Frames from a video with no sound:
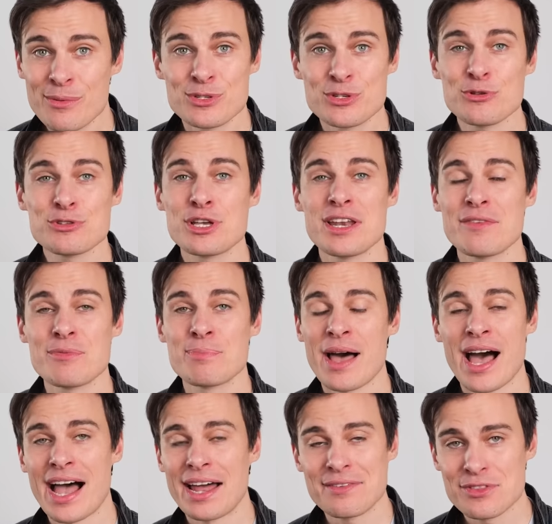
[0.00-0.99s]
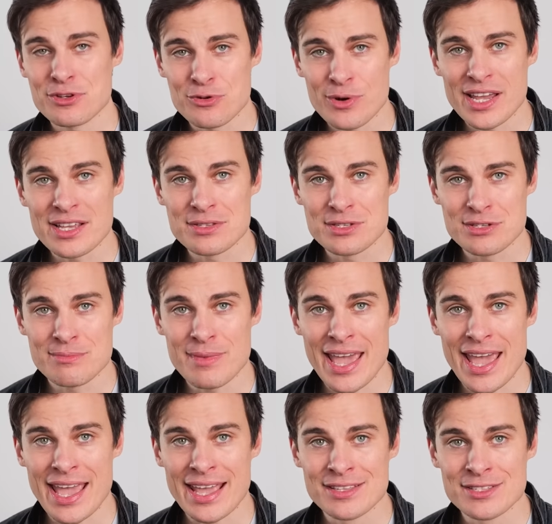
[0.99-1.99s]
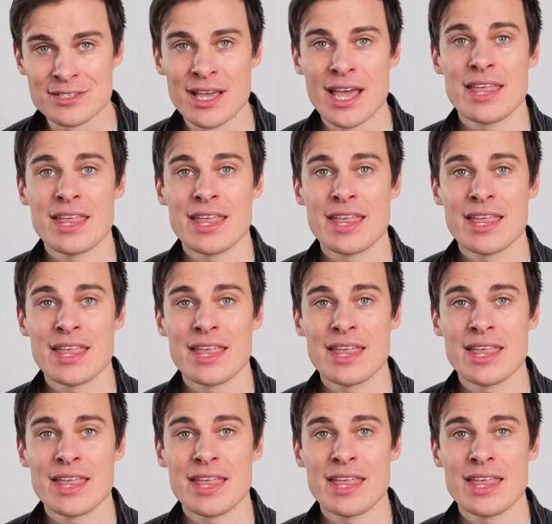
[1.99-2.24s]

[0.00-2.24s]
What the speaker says: was also never part of the Greens' demands.